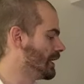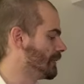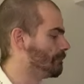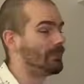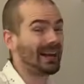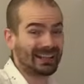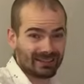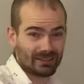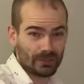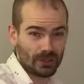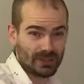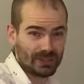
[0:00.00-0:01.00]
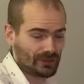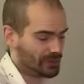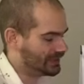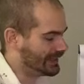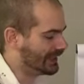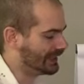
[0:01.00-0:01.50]
but you need to
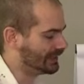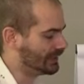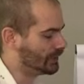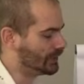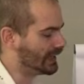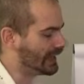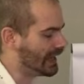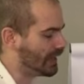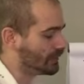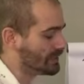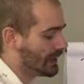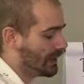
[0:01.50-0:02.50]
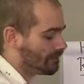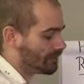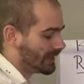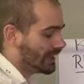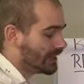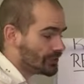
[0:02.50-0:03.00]
take it into account.
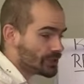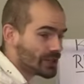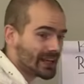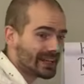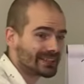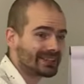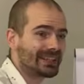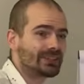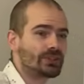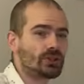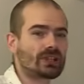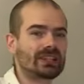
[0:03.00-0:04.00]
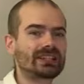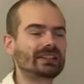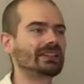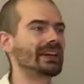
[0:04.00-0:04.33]
Internet, that's usually,